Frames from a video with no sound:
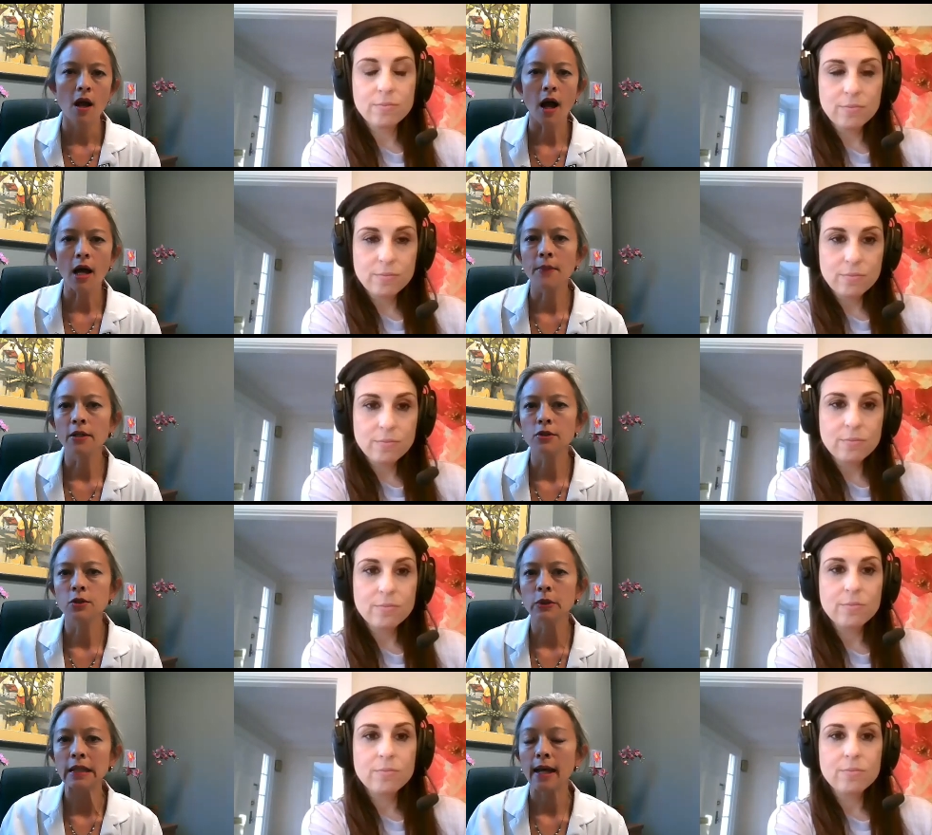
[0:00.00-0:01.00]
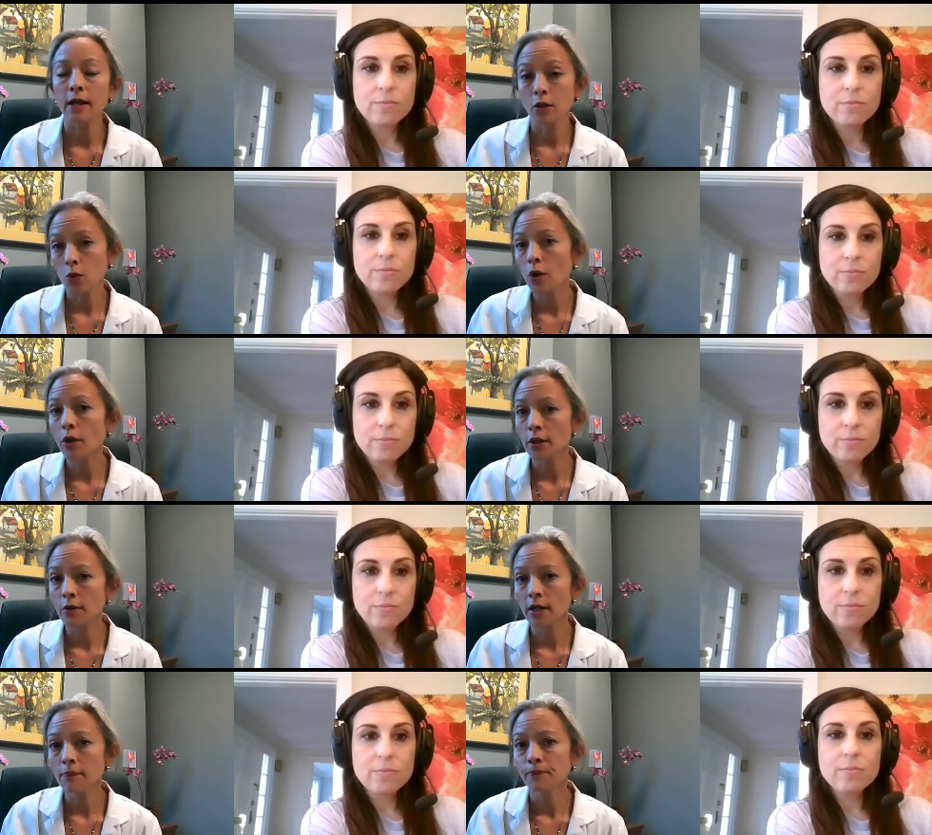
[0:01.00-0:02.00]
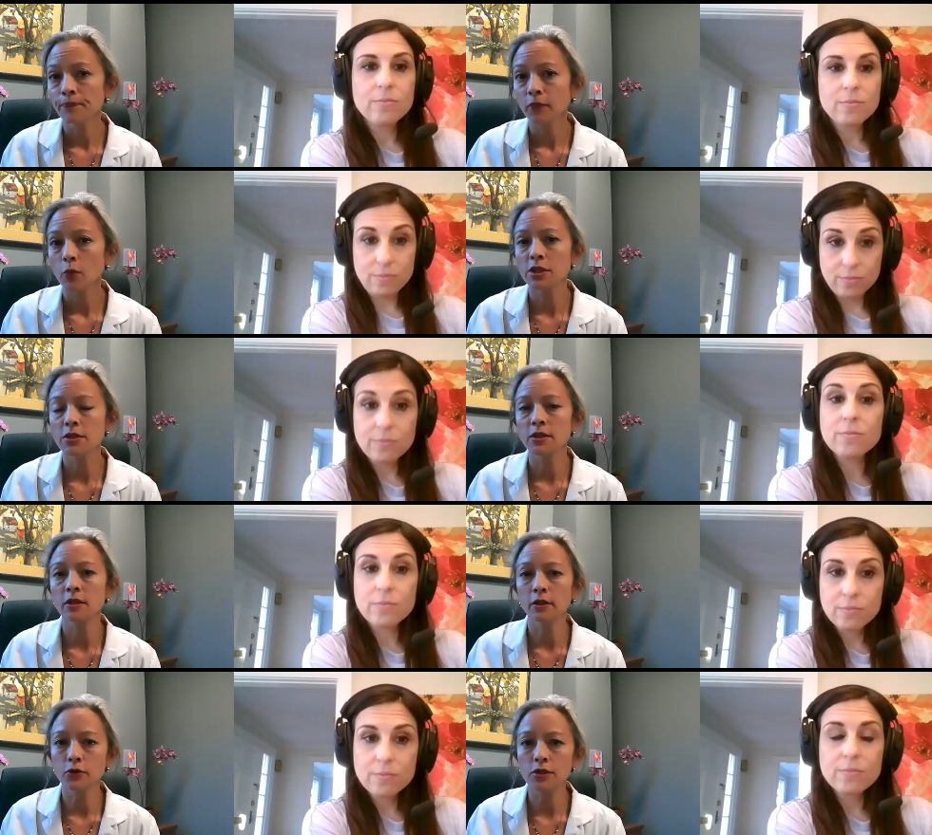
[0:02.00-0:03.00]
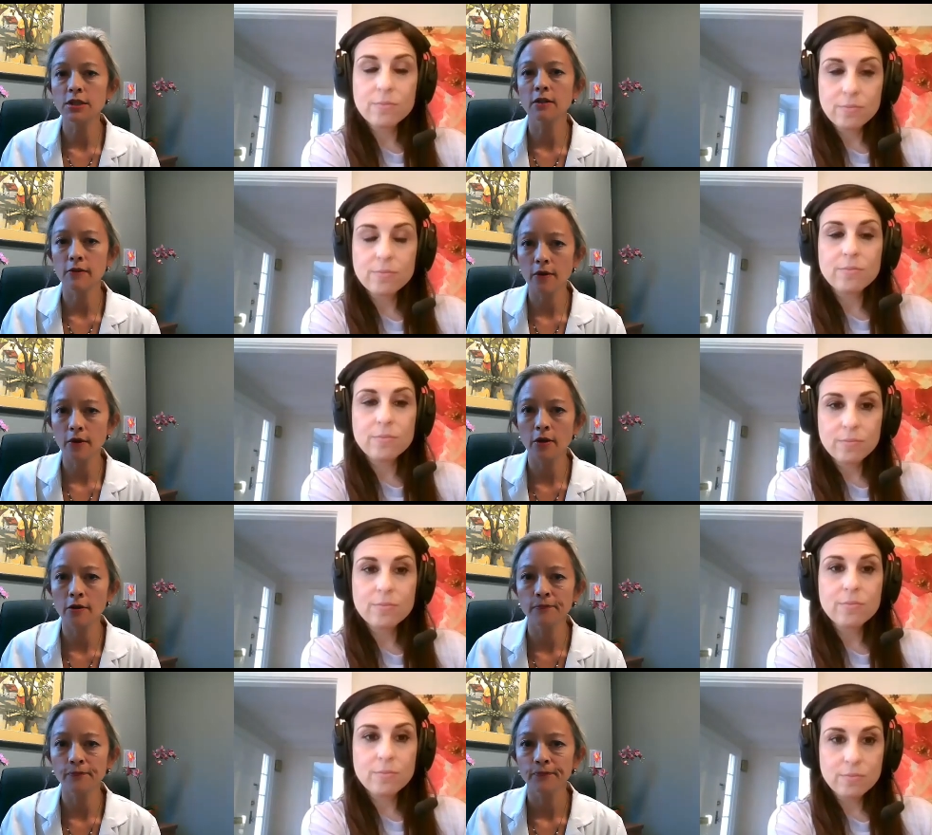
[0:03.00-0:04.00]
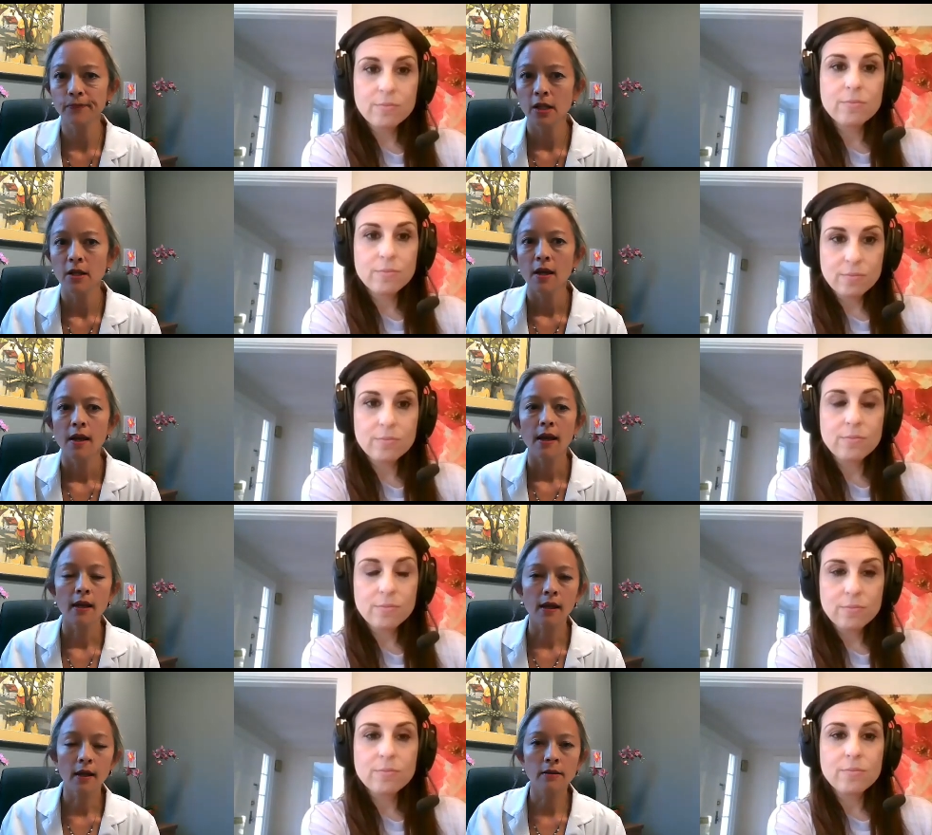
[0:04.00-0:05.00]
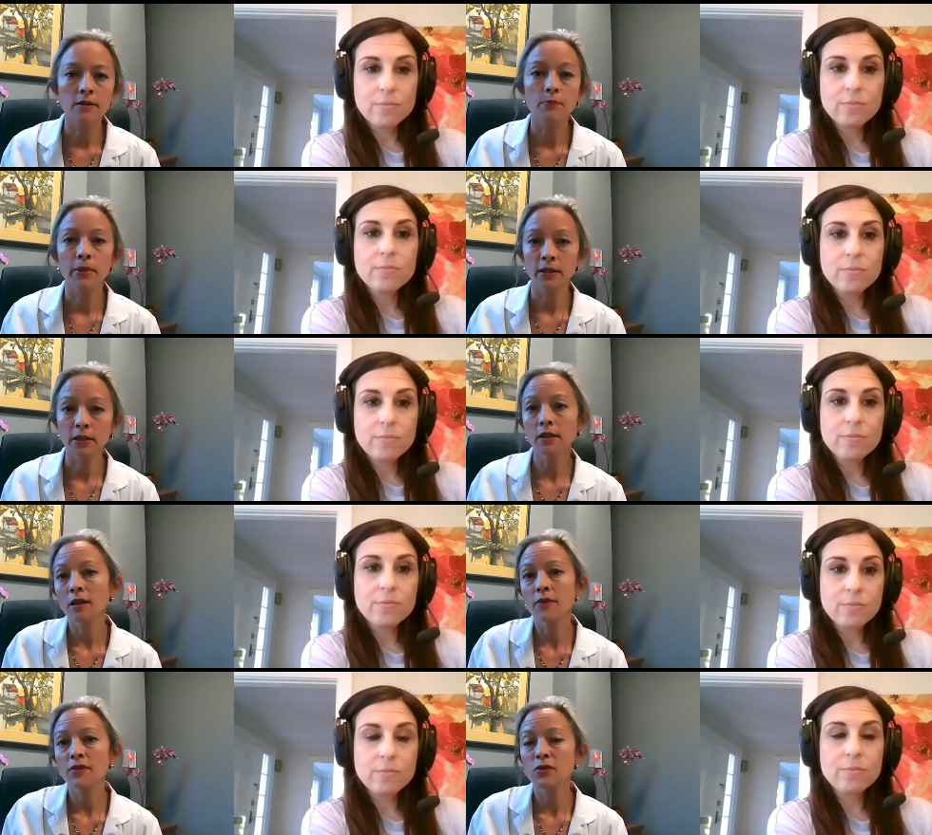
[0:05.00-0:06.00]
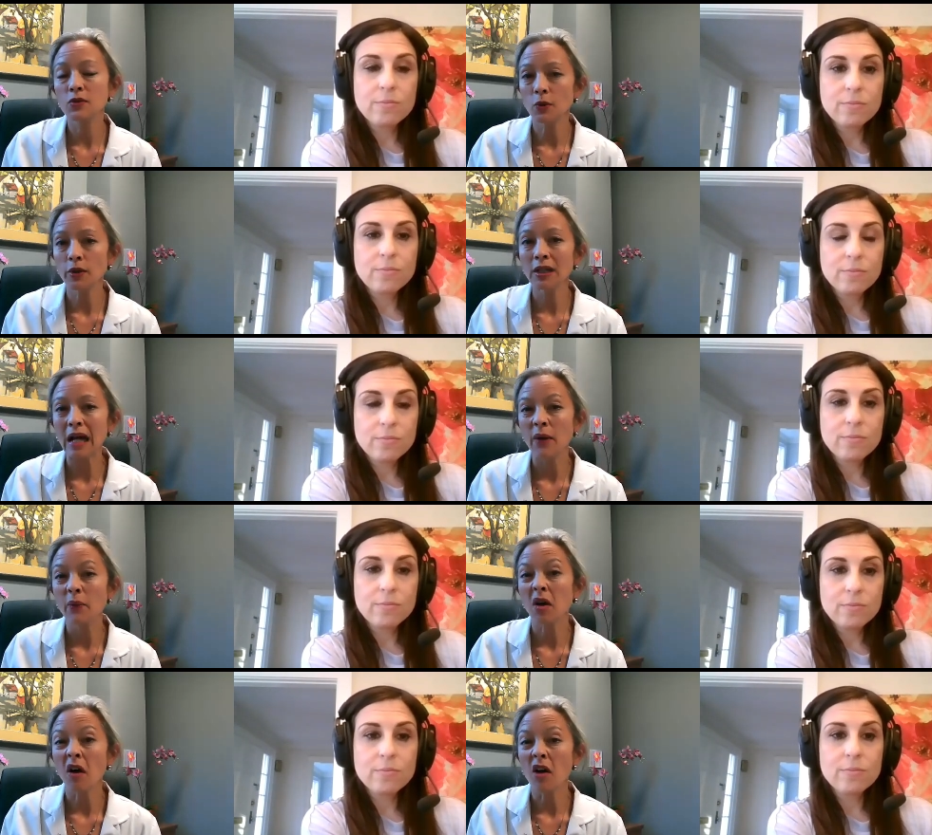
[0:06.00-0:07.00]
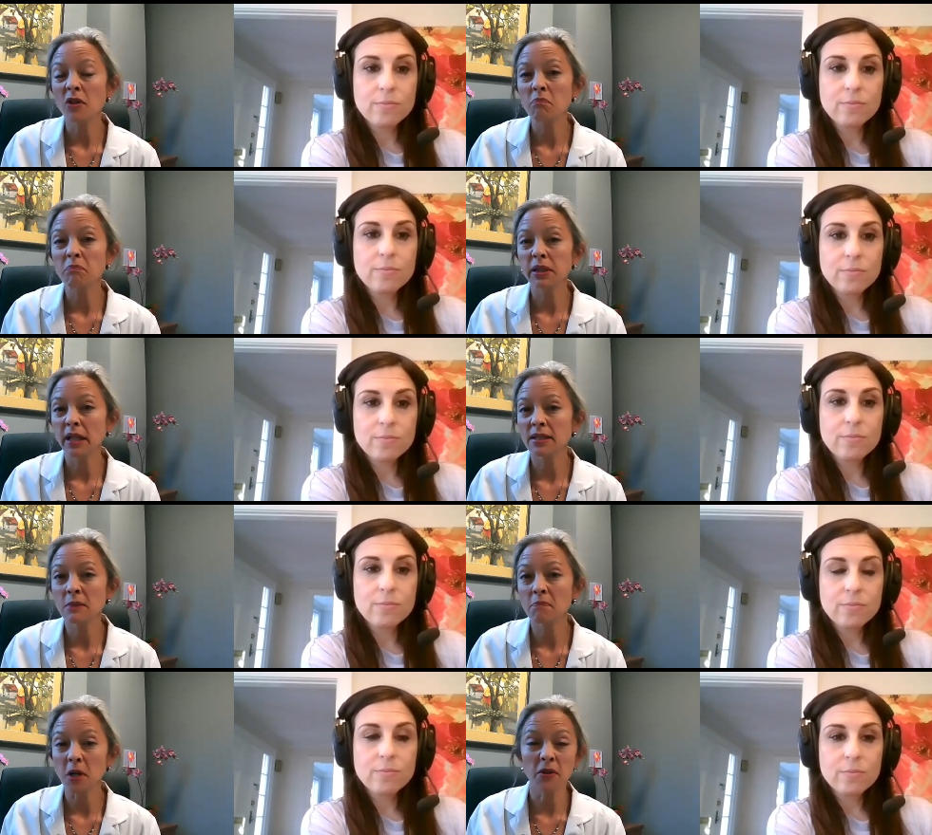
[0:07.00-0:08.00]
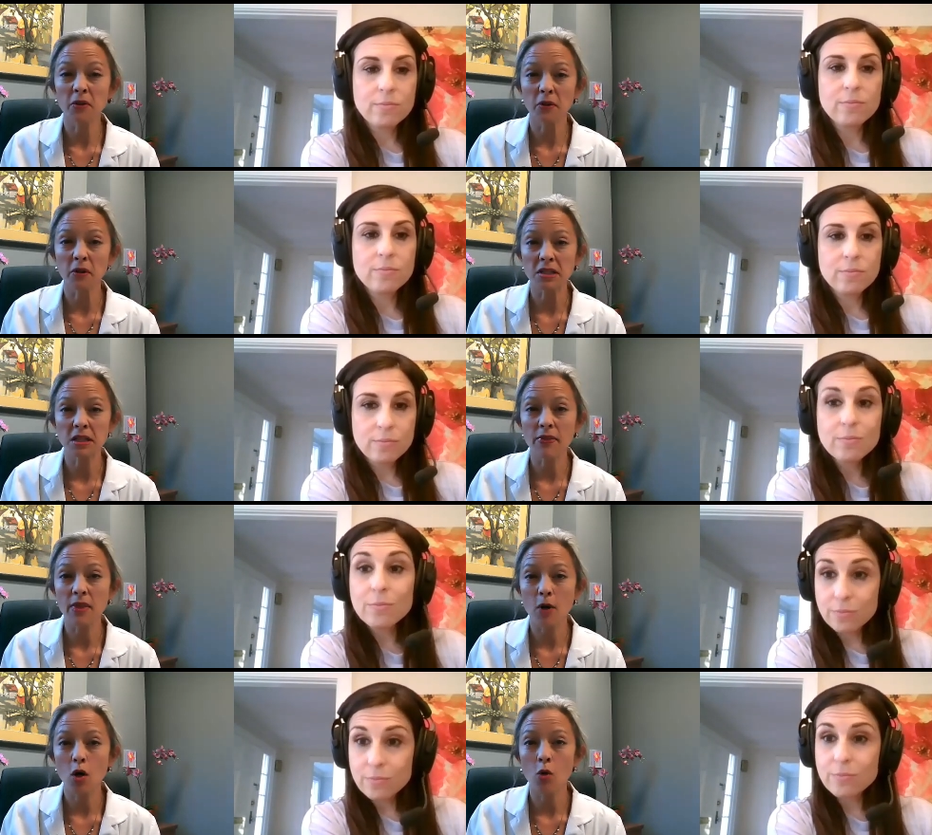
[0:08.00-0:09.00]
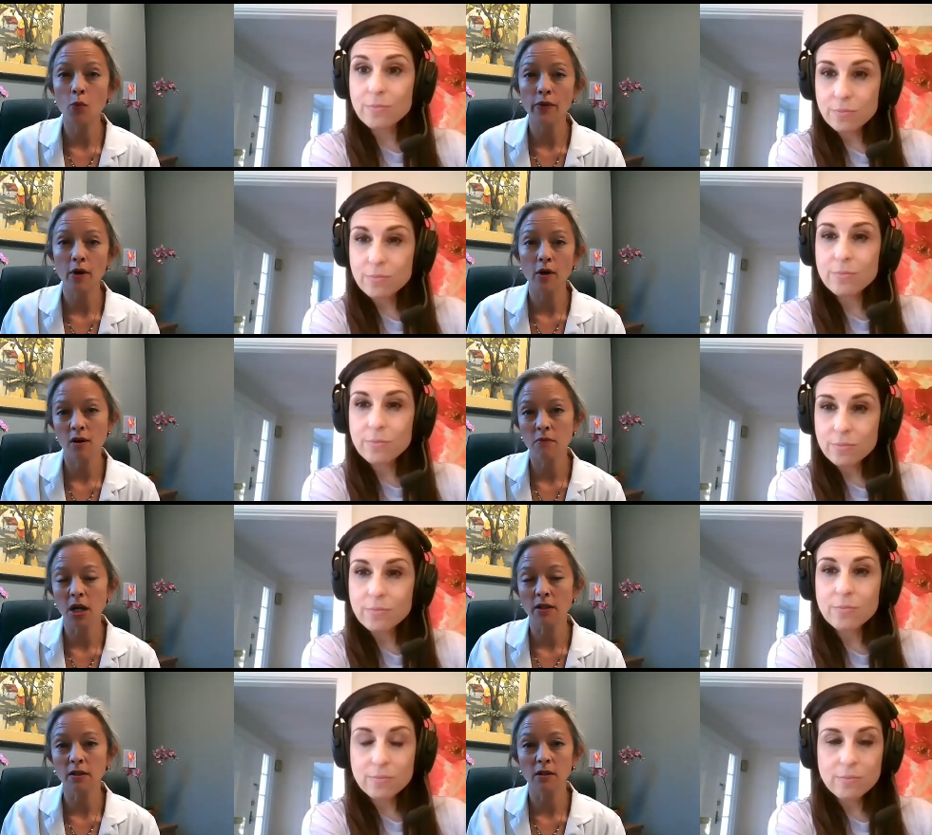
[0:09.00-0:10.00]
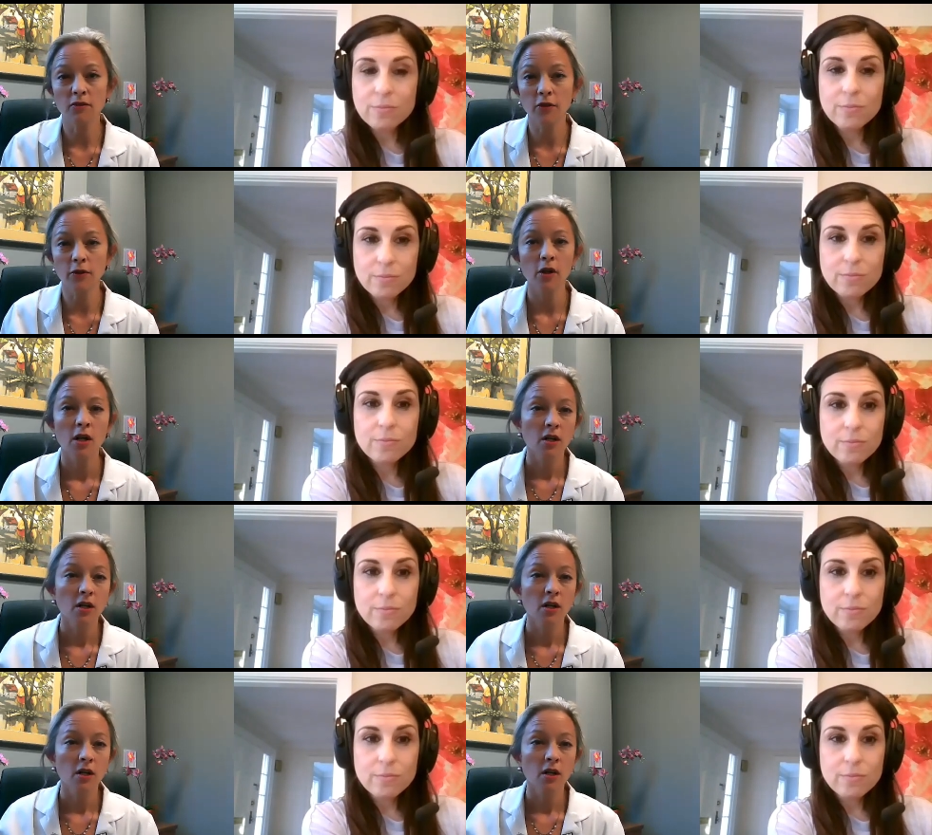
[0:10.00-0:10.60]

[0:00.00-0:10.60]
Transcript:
Speaker 1: I might do an echocardiogram, which is an ultrasound of the heart. And depending on the story, I would often place a monitor and send them home with a heart monitor for